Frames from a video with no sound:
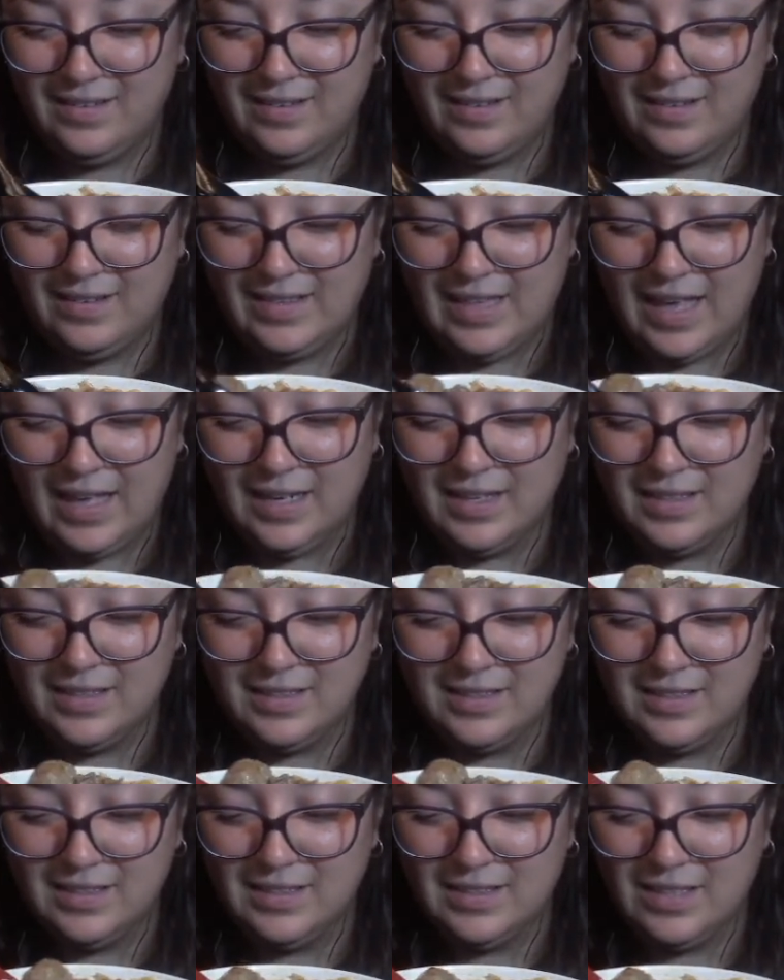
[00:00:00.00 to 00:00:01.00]
That
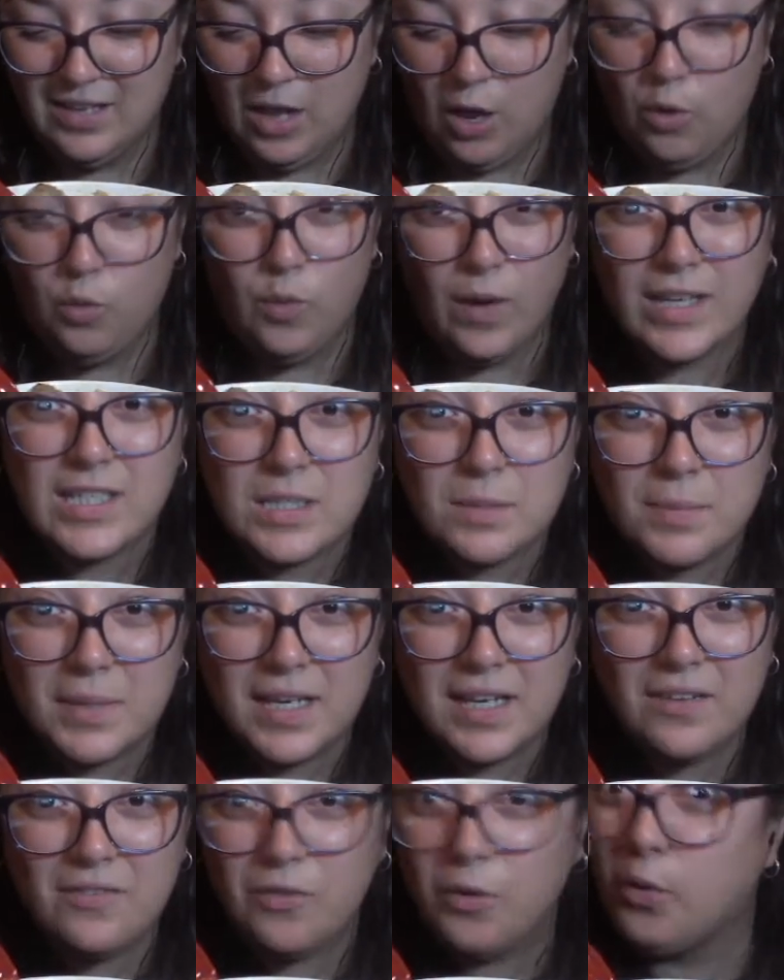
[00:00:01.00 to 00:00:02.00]
is a
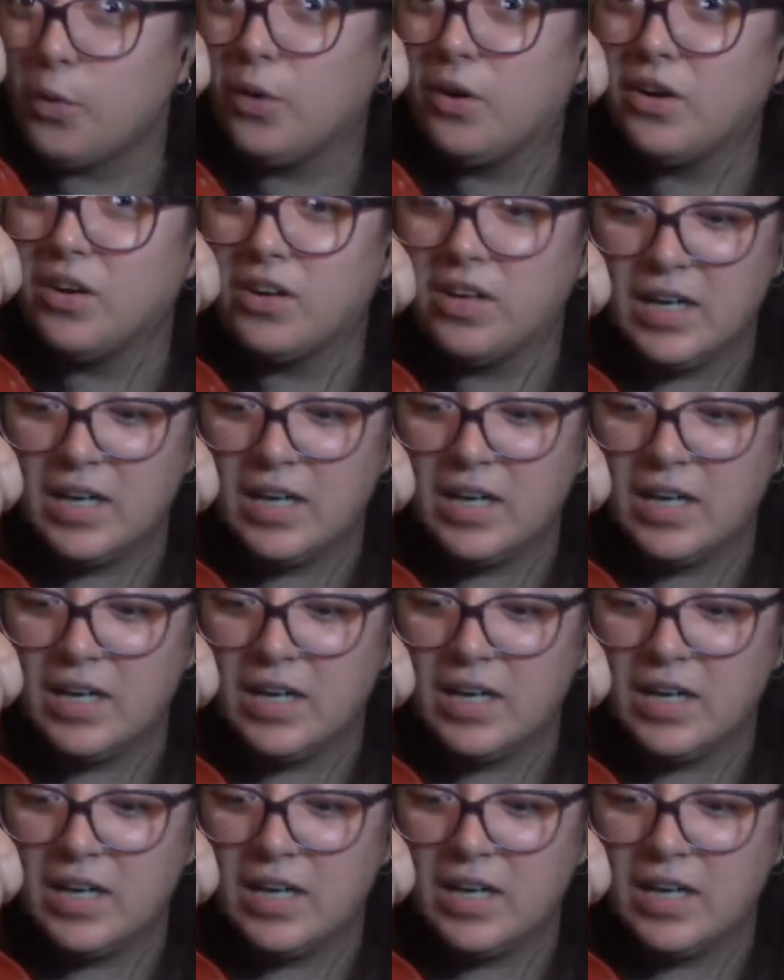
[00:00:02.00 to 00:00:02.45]
recipe for